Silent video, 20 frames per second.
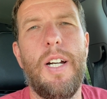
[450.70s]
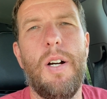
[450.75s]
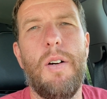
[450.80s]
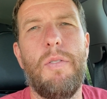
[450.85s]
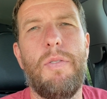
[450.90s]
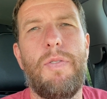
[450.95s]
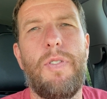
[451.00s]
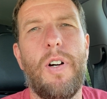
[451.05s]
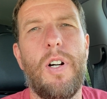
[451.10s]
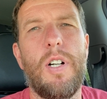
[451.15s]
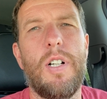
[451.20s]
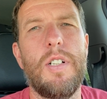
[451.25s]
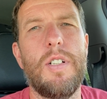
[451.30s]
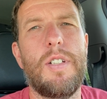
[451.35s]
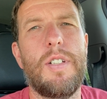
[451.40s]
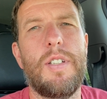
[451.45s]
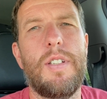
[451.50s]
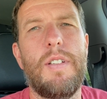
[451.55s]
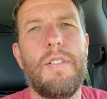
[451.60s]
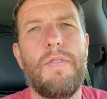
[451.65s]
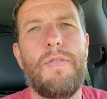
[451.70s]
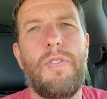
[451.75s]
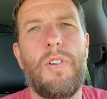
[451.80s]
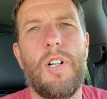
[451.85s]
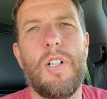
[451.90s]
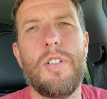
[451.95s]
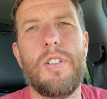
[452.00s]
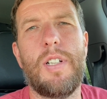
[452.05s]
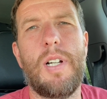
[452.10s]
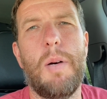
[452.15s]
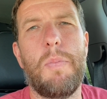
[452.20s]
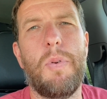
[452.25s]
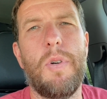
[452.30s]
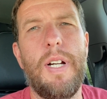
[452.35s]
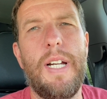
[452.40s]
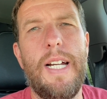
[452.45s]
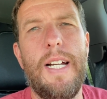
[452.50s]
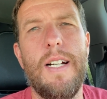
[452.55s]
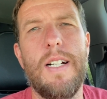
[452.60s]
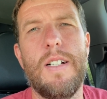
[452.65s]
first couple
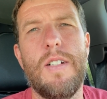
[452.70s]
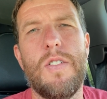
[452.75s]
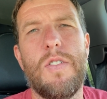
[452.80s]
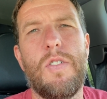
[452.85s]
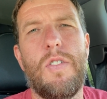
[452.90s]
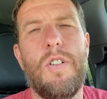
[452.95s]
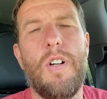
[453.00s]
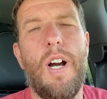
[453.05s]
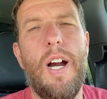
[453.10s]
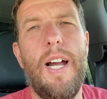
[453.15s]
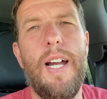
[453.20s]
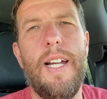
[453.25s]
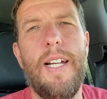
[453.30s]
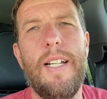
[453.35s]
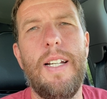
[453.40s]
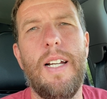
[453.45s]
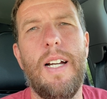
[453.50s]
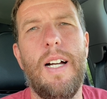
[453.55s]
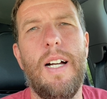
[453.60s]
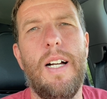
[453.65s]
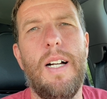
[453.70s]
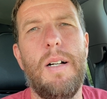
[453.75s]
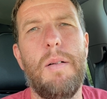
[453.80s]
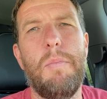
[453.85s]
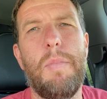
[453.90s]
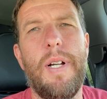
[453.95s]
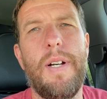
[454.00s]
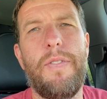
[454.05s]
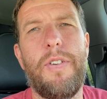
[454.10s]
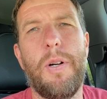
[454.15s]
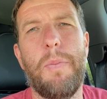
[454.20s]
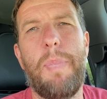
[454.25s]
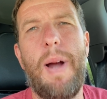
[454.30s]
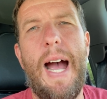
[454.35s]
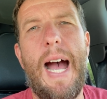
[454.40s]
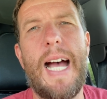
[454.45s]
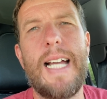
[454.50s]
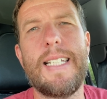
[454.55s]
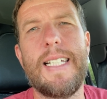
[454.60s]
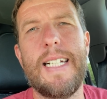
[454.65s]
years, great. But if you're
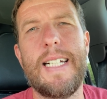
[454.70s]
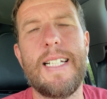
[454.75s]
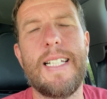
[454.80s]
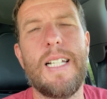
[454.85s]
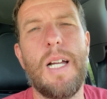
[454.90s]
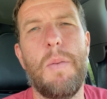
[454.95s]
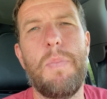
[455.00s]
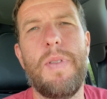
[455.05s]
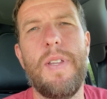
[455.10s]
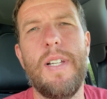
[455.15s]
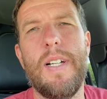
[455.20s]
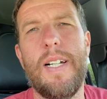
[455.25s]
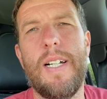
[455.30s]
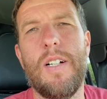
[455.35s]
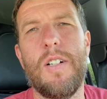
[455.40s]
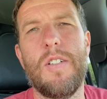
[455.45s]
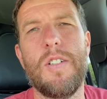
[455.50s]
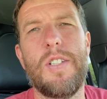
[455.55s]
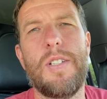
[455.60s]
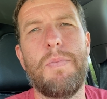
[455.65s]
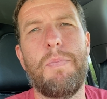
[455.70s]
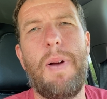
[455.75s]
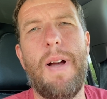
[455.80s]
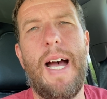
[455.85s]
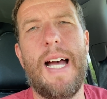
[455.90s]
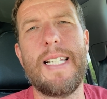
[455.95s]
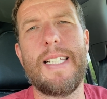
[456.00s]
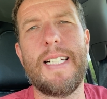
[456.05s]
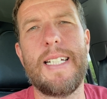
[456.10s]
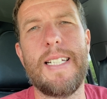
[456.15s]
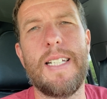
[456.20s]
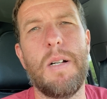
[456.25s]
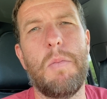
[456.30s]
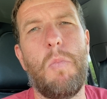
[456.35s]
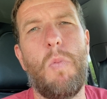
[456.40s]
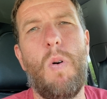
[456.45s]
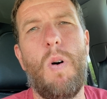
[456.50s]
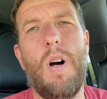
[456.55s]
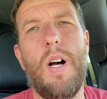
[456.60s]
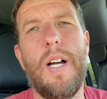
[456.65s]
passing something or passing
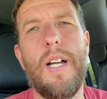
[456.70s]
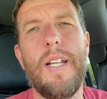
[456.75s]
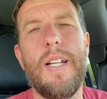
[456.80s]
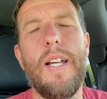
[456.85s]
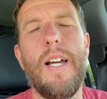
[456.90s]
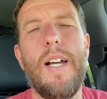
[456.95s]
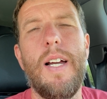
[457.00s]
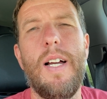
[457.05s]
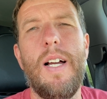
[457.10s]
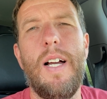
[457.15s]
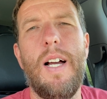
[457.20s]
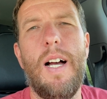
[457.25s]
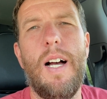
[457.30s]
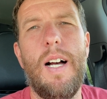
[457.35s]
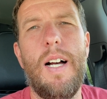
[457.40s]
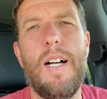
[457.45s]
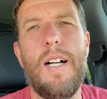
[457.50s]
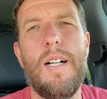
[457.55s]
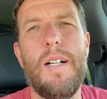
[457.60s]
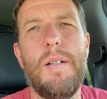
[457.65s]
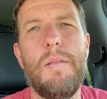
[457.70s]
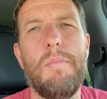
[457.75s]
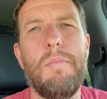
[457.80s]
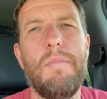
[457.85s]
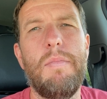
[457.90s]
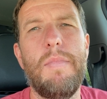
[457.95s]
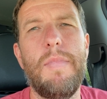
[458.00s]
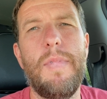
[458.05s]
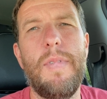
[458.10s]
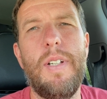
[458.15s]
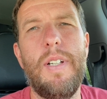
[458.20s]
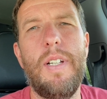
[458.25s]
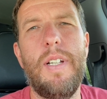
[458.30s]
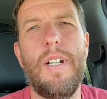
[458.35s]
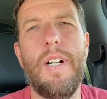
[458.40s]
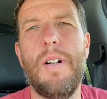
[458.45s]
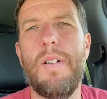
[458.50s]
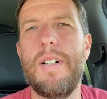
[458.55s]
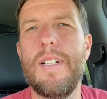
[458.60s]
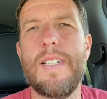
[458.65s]
someone,
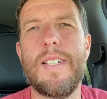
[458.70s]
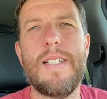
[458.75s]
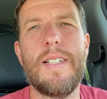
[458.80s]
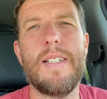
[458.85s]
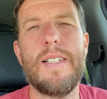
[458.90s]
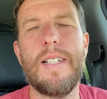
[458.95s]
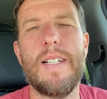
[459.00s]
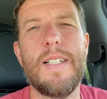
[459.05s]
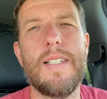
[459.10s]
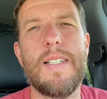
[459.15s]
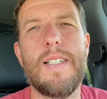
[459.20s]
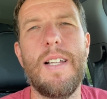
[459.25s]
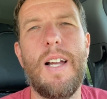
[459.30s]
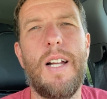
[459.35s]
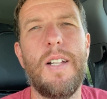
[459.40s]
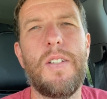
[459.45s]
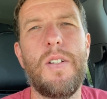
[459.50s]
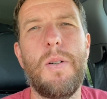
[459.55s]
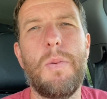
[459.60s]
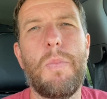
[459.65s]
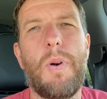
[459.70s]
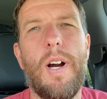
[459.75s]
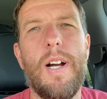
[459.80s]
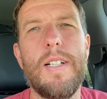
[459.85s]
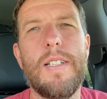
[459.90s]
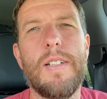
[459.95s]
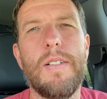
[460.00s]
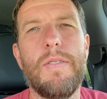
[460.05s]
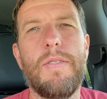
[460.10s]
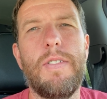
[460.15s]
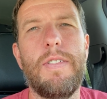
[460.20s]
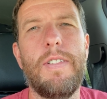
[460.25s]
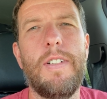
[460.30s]
it's not too impressive.